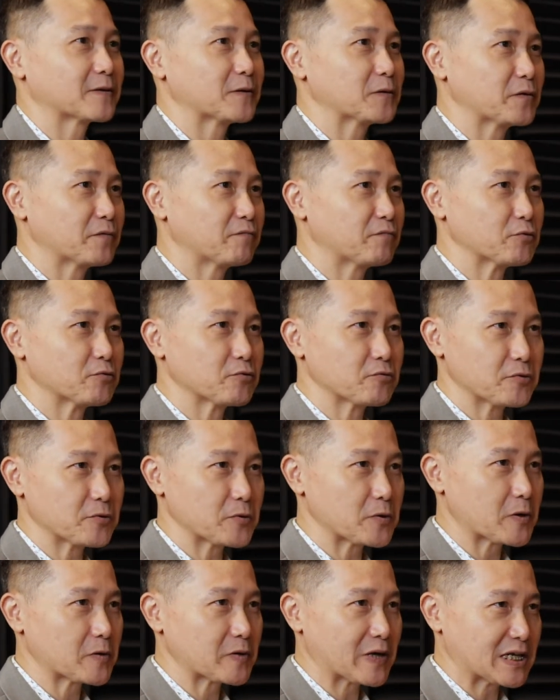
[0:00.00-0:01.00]
So if
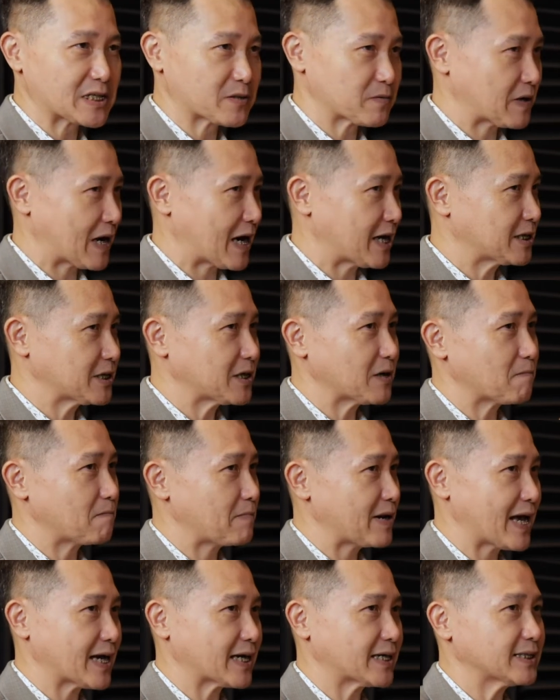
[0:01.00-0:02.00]
you know that it's either a
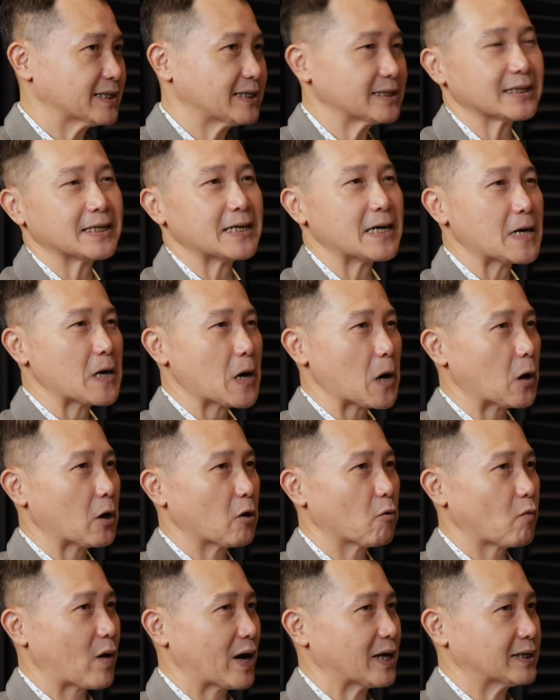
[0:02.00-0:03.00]
black alert
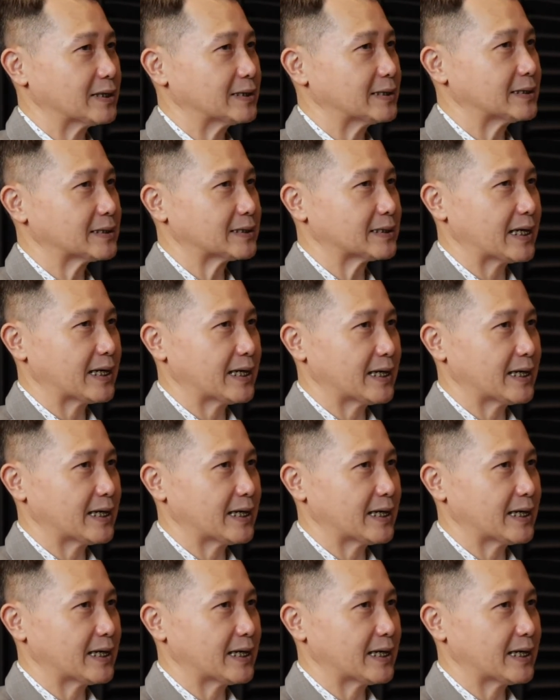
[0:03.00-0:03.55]
or a white alert,